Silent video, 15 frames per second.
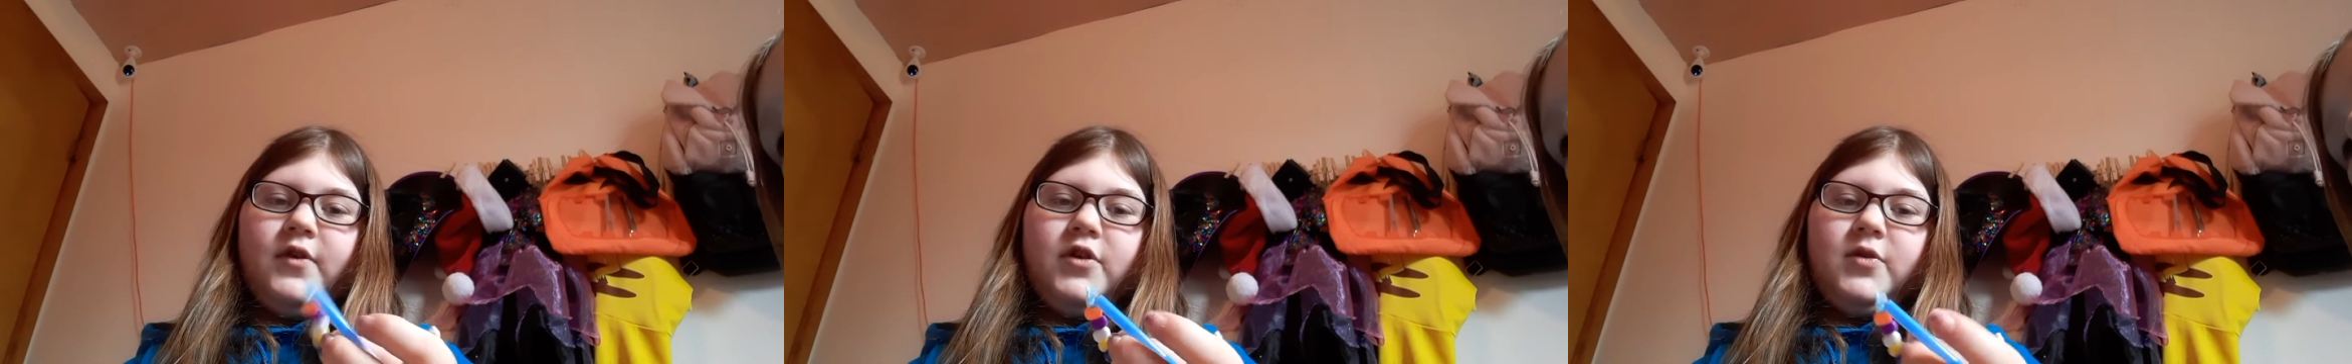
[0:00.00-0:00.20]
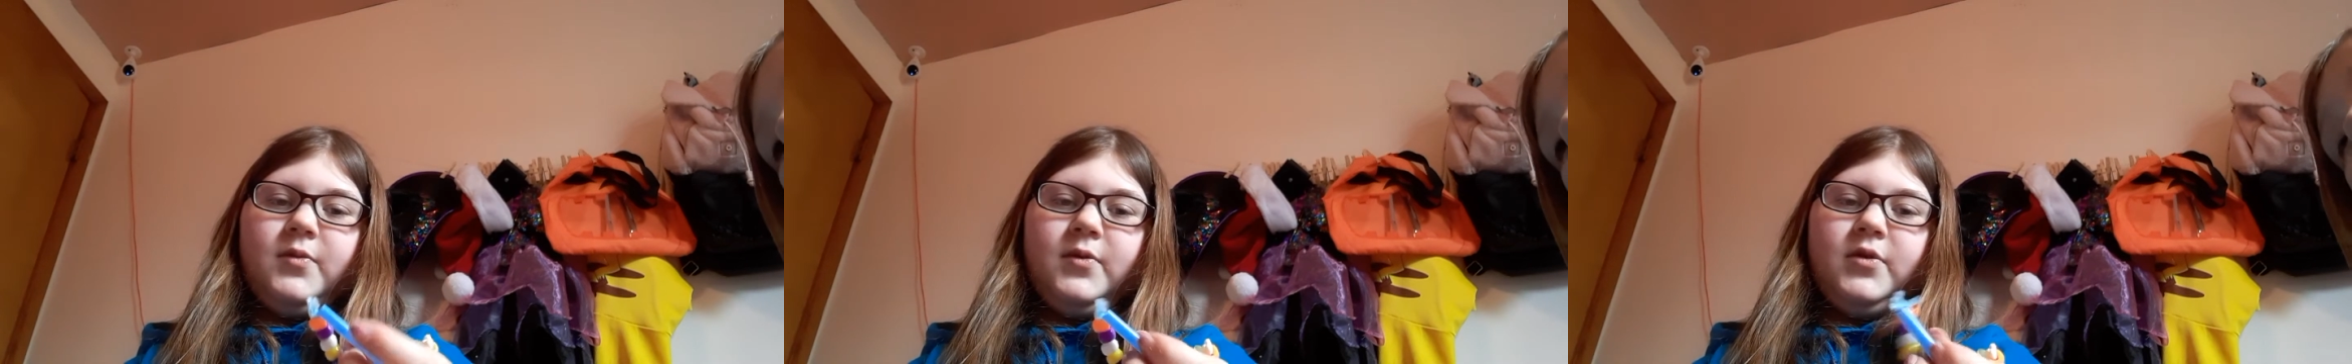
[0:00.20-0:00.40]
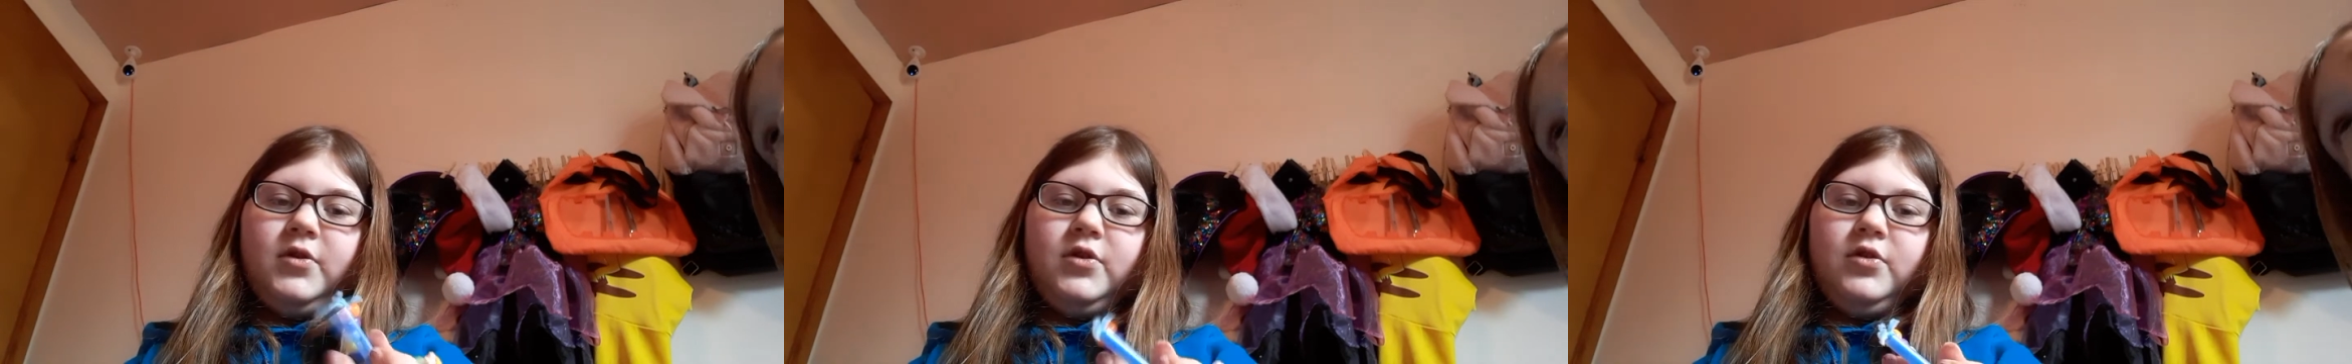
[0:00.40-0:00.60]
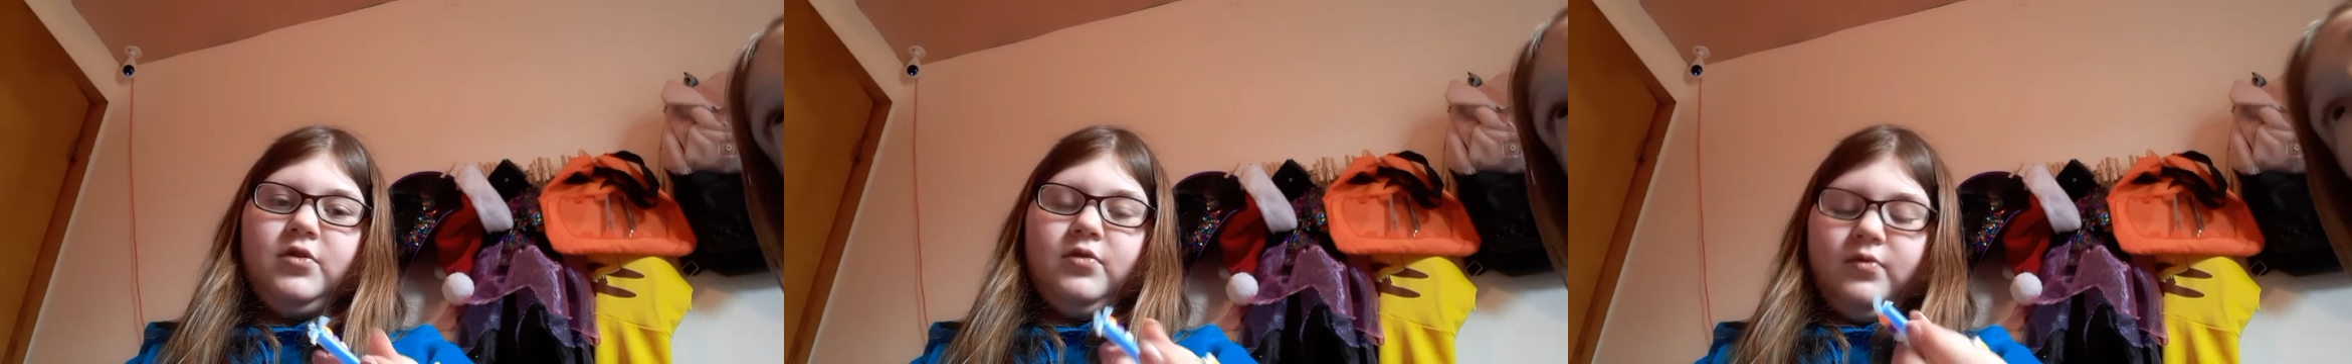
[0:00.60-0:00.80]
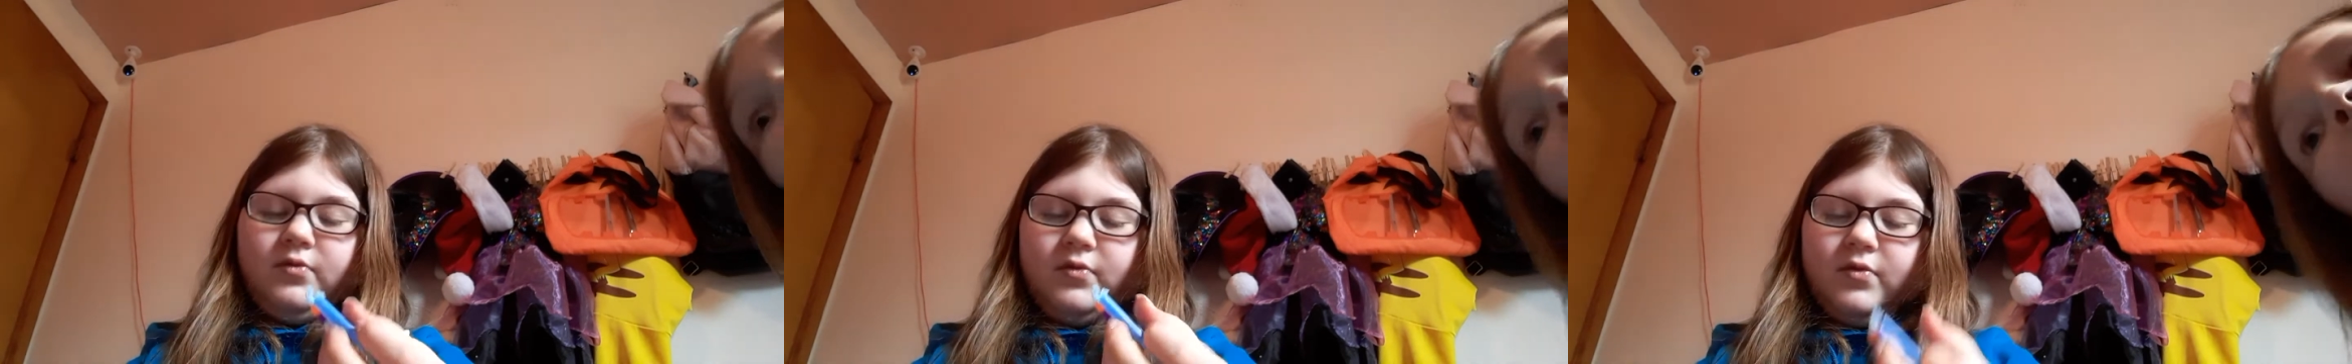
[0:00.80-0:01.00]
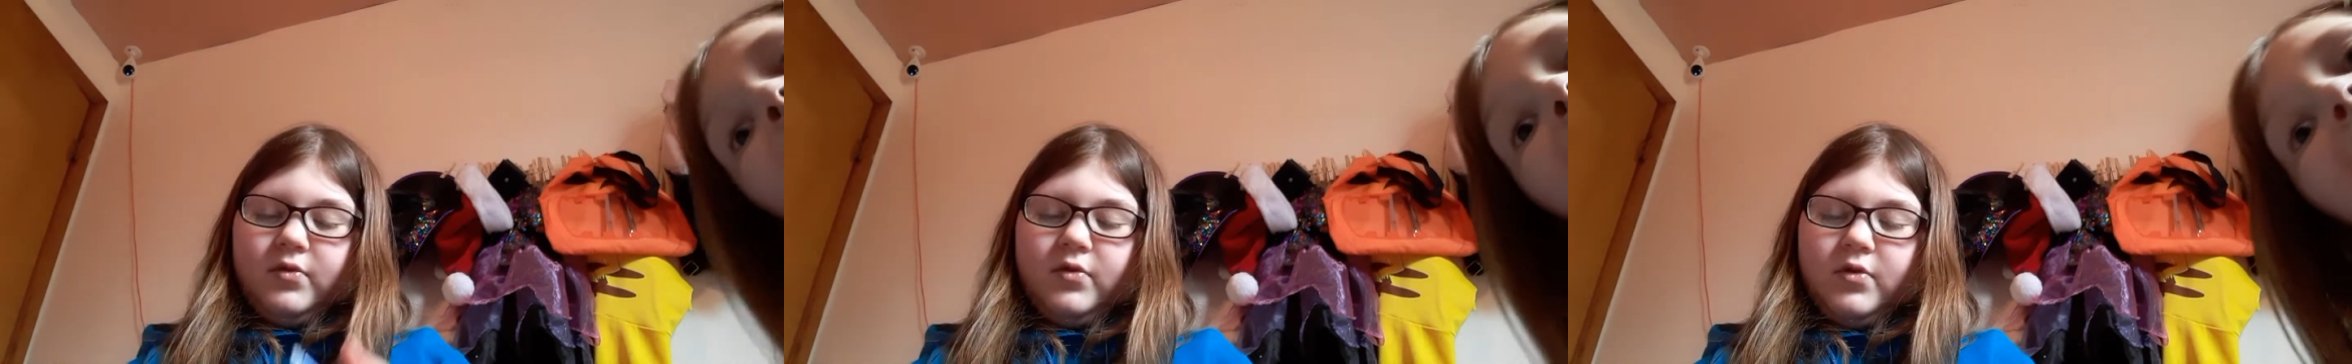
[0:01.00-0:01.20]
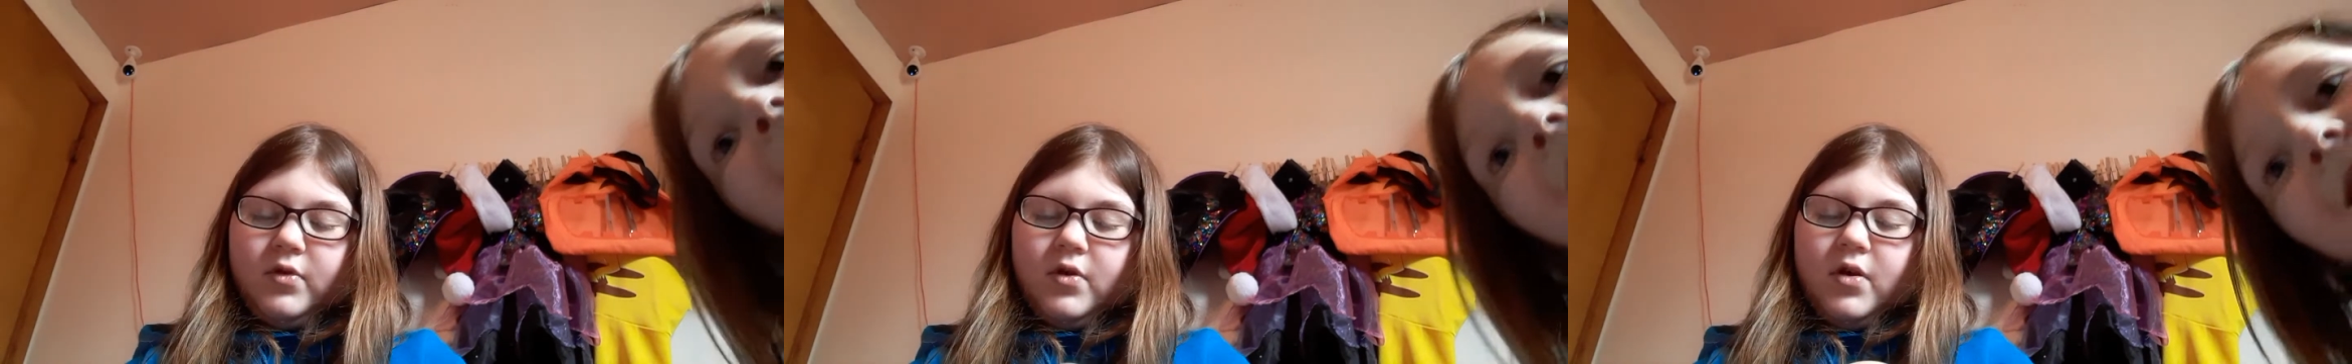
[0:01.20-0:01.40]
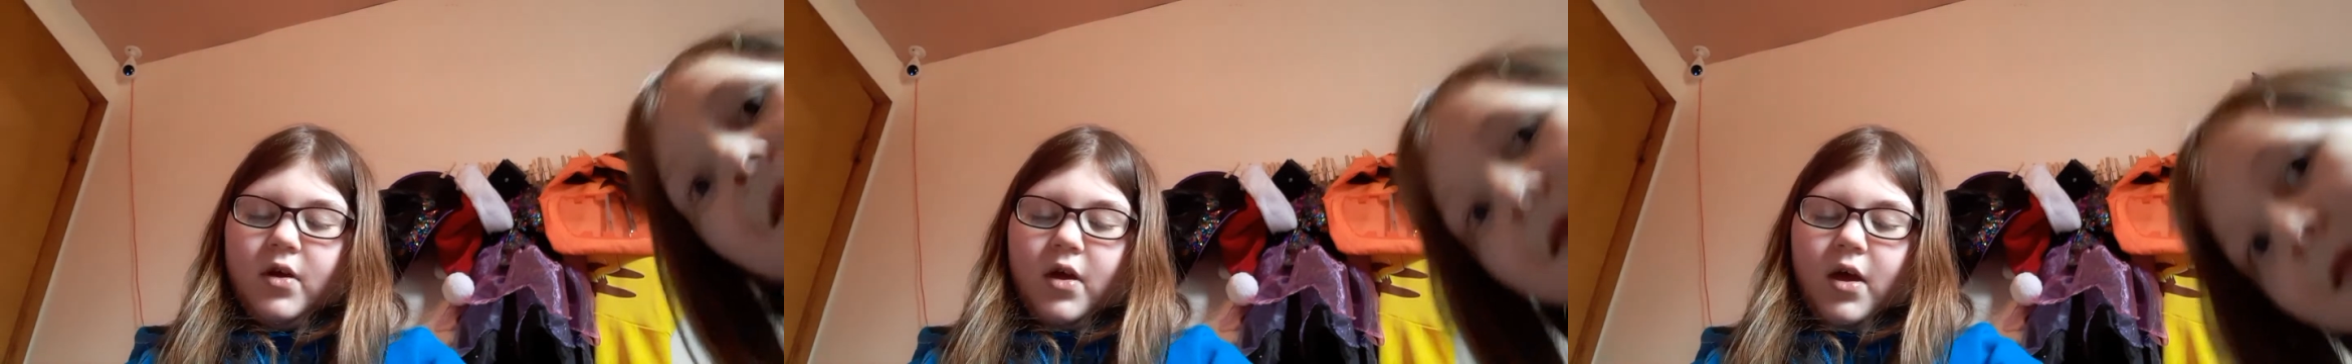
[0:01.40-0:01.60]
one, so I don't want
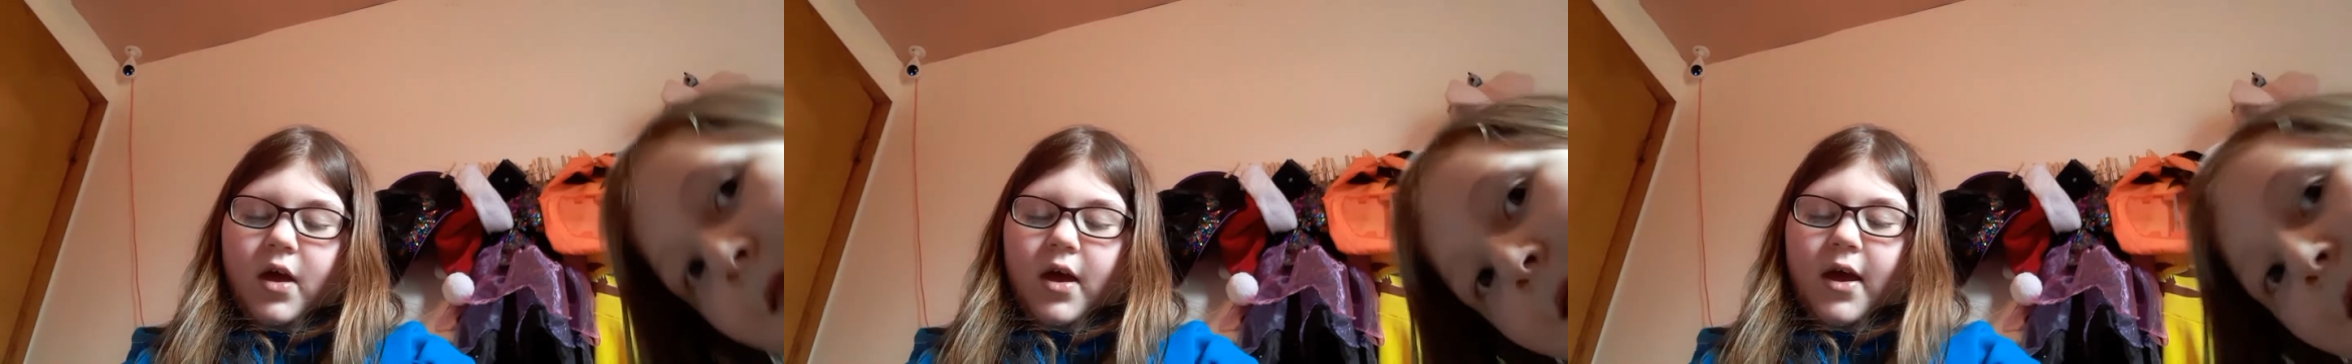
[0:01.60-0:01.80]
that.